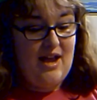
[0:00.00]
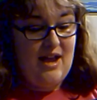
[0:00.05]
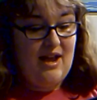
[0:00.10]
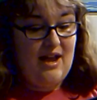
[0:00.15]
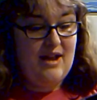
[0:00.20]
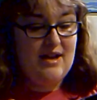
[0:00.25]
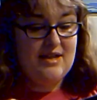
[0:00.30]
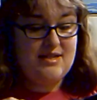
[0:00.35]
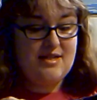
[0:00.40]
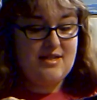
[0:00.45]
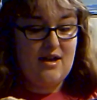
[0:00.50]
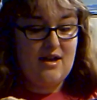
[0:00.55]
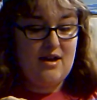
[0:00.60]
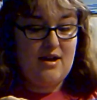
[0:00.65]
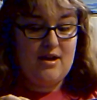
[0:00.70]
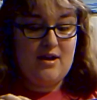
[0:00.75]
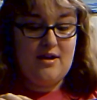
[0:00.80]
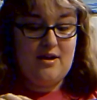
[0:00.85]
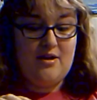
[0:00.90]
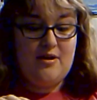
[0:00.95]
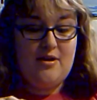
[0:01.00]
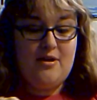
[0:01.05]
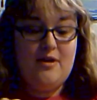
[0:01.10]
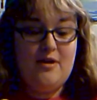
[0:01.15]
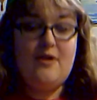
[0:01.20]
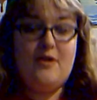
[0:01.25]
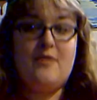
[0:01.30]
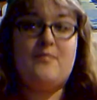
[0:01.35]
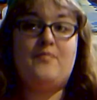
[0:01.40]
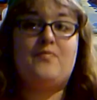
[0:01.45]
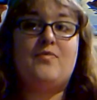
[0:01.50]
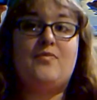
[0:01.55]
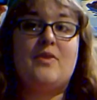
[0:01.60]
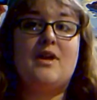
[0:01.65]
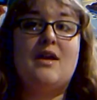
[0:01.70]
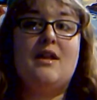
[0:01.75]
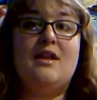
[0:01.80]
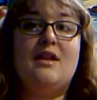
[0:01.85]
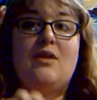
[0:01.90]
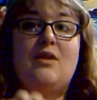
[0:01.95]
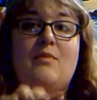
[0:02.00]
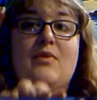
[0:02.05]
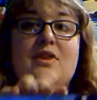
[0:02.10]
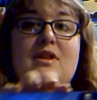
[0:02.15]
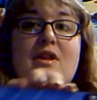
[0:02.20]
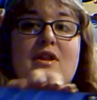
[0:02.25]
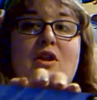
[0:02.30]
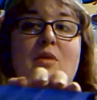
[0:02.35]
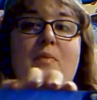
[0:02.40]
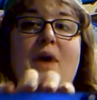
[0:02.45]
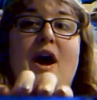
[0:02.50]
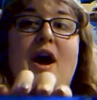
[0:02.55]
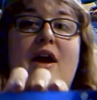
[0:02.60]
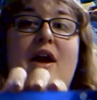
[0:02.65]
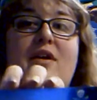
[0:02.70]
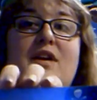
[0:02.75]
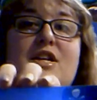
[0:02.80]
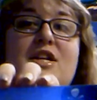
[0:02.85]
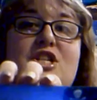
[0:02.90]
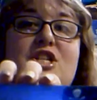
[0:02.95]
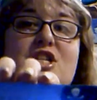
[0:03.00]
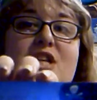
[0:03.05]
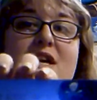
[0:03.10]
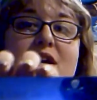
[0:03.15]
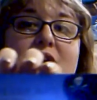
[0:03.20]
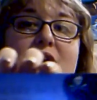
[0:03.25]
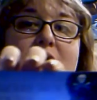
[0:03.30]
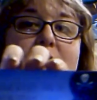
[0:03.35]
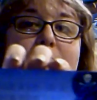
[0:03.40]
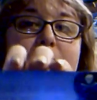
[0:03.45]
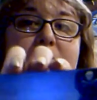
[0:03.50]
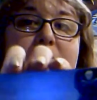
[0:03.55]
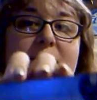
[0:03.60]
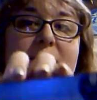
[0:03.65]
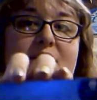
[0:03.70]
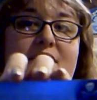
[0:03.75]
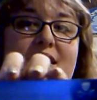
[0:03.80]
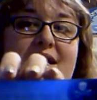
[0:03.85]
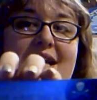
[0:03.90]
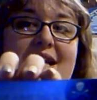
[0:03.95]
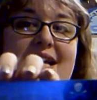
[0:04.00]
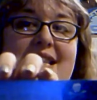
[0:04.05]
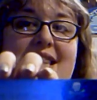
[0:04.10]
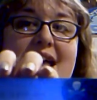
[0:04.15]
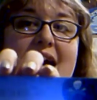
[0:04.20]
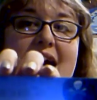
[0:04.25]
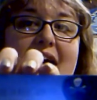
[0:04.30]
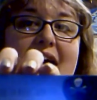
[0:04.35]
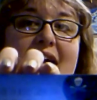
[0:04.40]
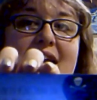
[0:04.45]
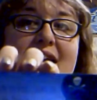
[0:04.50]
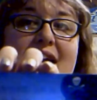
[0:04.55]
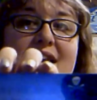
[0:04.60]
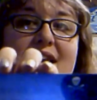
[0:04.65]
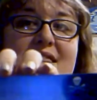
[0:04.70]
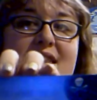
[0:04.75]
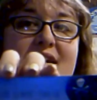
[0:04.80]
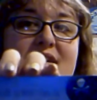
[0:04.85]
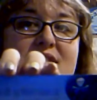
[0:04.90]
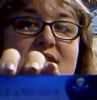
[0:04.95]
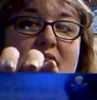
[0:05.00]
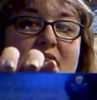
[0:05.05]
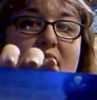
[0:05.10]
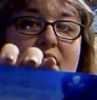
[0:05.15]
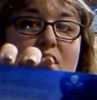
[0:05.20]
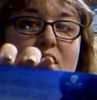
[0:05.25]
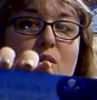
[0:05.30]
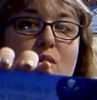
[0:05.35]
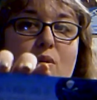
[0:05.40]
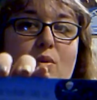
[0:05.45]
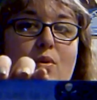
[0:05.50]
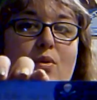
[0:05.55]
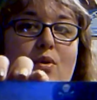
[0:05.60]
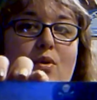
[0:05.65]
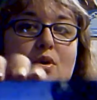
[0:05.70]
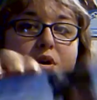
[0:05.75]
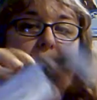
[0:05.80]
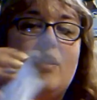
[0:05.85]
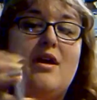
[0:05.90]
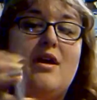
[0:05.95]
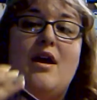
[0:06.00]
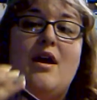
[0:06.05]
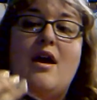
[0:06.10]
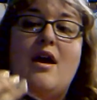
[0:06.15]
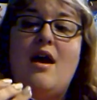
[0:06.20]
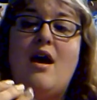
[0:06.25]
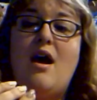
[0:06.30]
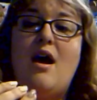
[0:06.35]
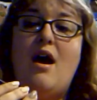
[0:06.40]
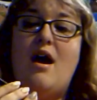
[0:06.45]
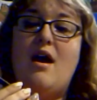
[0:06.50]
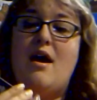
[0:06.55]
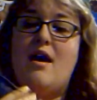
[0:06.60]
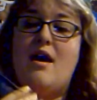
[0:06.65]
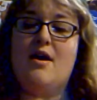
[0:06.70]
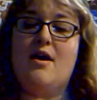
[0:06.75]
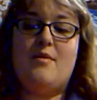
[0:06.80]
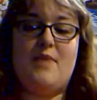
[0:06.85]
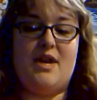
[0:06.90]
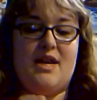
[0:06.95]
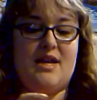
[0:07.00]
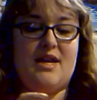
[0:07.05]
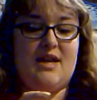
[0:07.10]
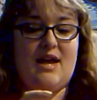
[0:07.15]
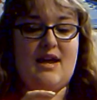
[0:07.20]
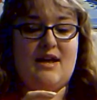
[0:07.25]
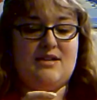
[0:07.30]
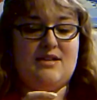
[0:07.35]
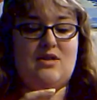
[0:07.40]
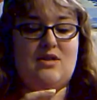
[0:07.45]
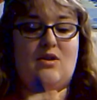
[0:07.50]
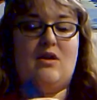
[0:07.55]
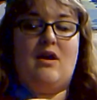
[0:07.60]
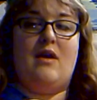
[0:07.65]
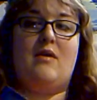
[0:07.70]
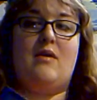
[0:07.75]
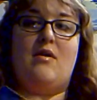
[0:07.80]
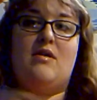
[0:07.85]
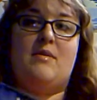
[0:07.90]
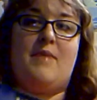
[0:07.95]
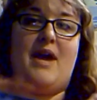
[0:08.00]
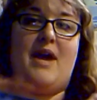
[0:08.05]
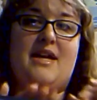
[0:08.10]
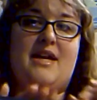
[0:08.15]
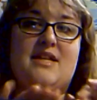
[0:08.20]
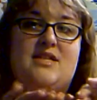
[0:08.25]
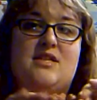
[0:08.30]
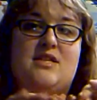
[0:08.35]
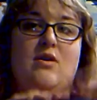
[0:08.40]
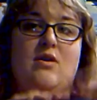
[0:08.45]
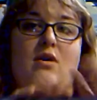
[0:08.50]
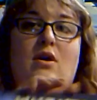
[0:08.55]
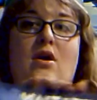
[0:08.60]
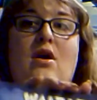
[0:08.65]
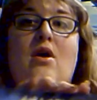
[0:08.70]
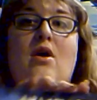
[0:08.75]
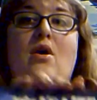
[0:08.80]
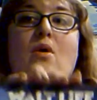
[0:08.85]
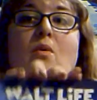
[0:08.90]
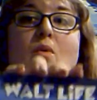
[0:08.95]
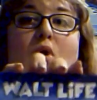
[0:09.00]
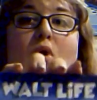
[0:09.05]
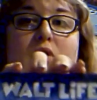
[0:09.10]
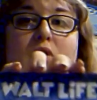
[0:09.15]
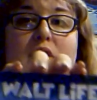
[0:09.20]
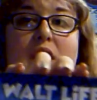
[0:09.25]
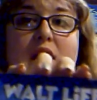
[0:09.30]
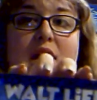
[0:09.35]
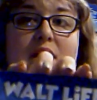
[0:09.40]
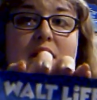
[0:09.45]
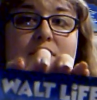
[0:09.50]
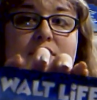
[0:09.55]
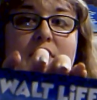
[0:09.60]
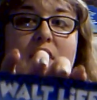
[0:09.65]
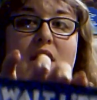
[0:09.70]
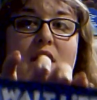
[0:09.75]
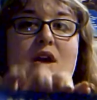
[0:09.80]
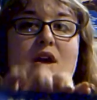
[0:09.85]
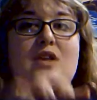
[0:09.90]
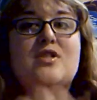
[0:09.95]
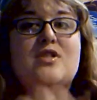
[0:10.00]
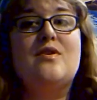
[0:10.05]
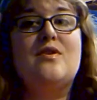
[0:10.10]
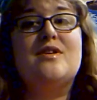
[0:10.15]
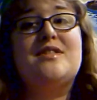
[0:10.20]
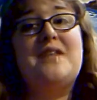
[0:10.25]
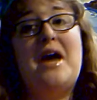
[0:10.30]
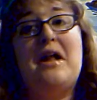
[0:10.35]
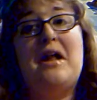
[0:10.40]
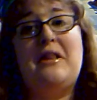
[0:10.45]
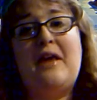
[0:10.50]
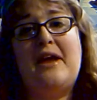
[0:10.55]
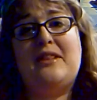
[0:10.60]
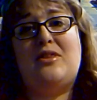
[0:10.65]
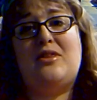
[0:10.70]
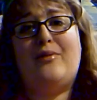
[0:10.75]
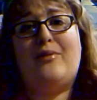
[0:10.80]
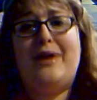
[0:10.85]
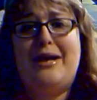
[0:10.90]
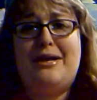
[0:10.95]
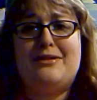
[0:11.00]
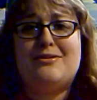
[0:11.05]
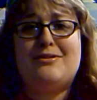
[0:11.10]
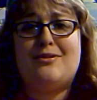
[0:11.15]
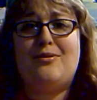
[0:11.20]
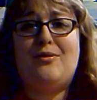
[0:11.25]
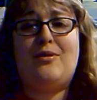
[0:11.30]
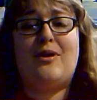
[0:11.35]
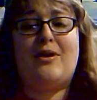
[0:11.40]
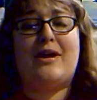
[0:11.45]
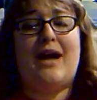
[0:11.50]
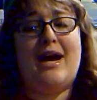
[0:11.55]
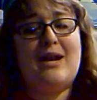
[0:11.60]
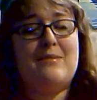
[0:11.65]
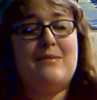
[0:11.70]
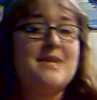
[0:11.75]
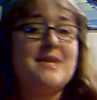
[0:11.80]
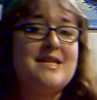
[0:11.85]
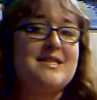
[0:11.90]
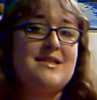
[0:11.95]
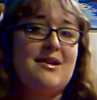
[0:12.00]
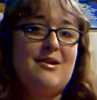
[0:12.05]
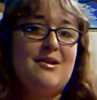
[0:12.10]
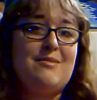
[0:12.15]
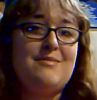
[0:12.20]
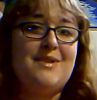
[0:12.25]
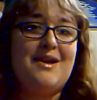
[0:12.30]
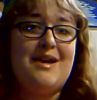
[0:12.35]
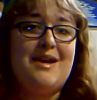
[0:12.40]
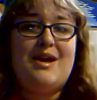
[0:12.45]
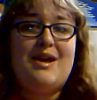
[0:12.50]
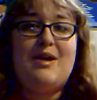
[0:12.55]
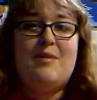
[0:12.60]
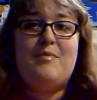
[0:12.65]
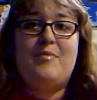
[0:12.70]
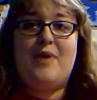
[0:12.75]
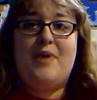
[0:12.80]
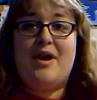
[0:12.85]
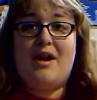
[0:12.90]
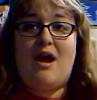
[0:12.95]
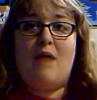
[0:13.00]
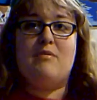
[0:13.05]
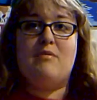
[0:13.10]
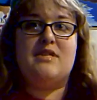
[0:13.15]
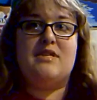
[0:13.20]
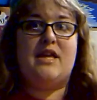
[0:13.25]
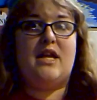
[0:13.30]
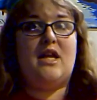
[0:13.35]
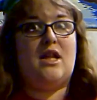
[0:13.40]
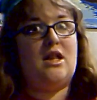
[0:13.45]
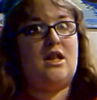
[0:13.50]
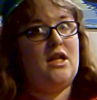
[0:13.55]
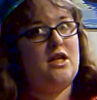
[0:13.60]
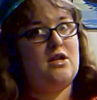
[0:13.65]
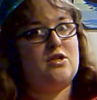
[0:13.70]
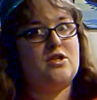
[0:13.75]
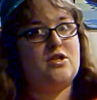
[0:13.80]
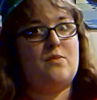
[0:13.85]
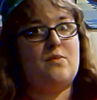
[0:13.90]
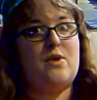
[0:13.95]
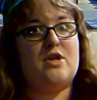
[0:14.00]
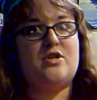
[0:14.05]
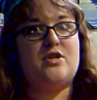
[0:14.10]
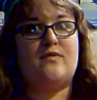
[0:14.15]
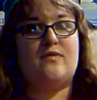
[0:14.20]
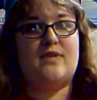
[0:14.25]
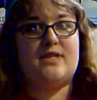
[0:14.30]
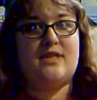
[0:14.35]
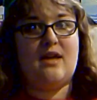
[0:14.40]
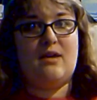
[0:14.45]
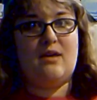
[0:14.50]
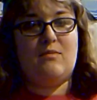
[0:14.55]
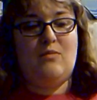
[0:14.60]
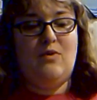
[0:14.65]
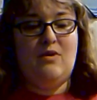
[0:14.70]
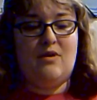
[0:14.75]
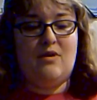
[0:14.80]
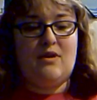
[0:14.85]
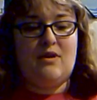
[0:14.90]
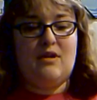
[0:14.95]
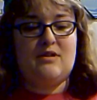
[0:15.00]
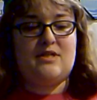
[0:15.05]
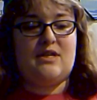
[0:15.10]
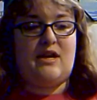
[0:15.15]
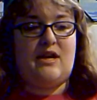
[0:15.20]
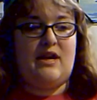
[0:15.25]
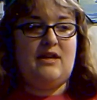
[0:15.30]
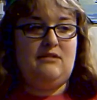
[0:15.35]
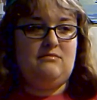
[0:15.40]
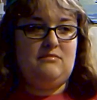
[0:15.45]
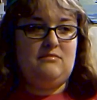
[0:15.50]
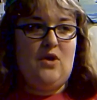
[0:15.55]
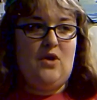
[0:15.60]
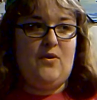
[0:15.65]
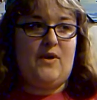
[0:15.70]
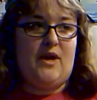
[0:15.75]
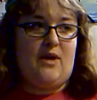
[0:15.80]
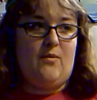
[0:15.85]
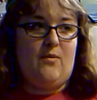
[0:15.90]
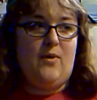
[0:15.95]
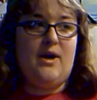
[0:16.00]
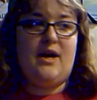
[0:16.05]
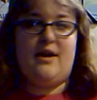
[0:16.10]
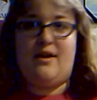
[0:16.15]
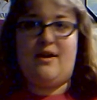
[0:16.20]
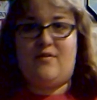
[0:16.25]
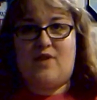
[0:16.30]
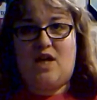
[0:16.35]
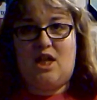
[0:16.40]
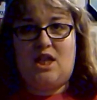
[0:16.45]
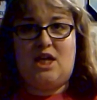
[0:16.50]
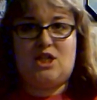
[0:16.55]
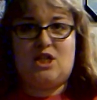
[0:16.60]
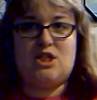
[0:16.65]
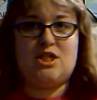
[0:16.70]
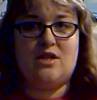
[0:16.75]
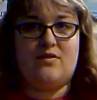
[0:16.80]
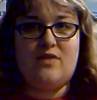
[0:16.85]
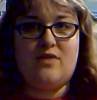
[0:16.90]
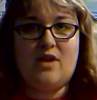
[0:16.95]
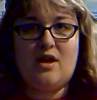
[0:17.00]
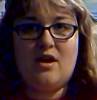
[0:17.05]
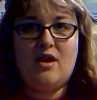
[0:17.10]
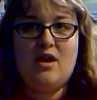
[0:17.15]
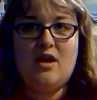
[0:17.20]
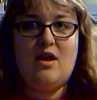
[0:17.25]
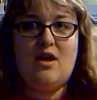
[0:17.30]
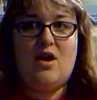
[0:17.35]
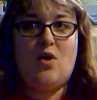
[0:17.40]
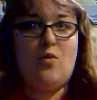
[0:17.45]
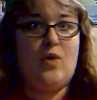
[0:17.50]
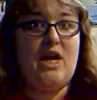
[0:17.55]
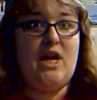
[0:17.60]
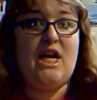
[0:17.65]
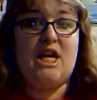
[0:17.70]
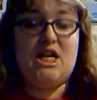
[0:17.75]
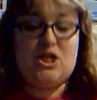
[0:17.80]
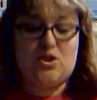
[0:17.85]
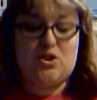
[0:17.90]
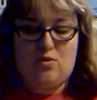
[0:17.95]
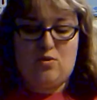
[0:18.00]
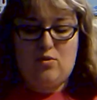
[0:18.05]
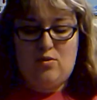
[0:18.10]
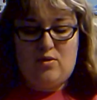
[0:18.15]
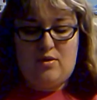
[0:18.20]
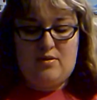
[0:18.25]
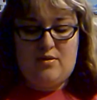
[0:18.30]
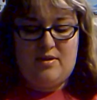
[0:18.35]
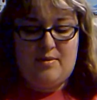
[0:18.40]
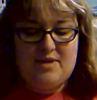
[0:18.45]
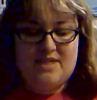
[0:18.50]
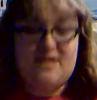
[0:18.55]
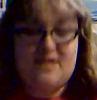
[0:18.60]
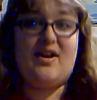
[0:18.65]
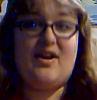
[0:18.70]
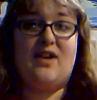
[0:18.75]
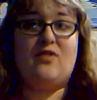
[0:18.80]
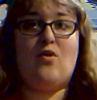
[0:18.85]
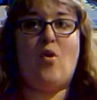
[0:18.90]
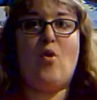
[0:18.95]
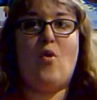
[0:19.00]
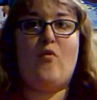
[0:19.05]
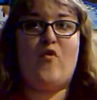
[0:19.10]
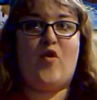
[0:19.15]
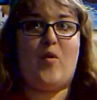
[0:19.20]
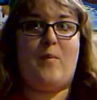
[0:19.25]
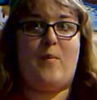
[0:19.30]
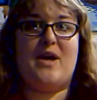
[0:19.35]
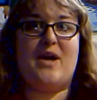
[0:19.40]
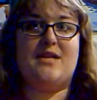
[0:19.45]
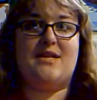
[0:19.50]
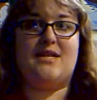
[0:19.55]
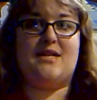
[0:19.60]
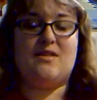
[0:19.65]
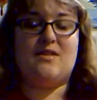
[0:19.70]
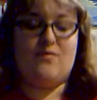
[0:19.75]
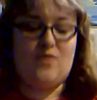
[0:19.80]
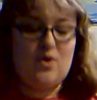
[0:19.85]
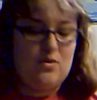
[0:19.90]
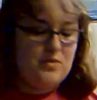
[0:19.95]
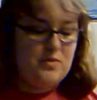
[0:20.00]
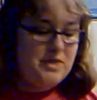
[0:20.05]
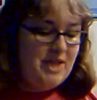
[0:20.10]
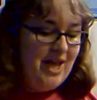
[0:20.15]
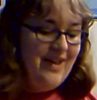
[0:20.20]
And it's a little with a little pirate ship and everything like that. I think it's kind of cool. Um, and then it has the and on the back it's the Walt Life. So it's not like the reading is cool. I kind of miss them, but I was getting a little too much of the same one. I was like, okay, we're gonna have a collection of the reading is cool. They must have had an overabundance of those.